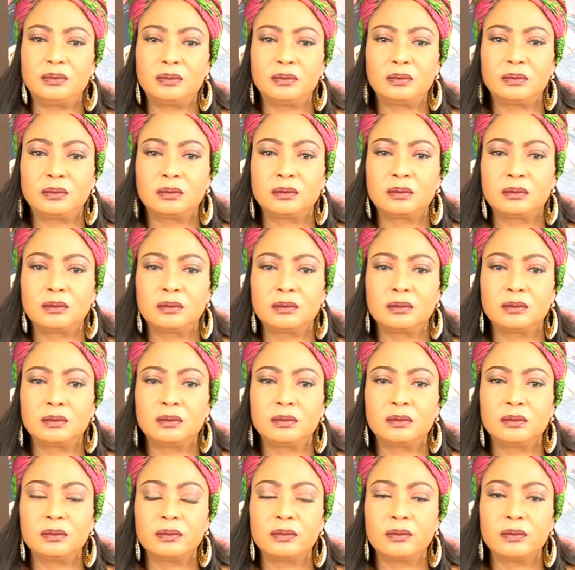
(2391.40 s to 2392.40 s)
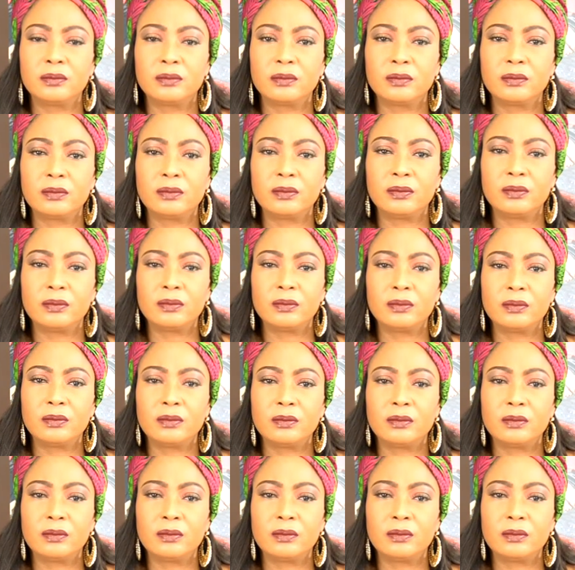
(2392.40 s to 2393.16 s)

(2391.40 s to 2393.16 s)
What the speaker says: (no one is talking)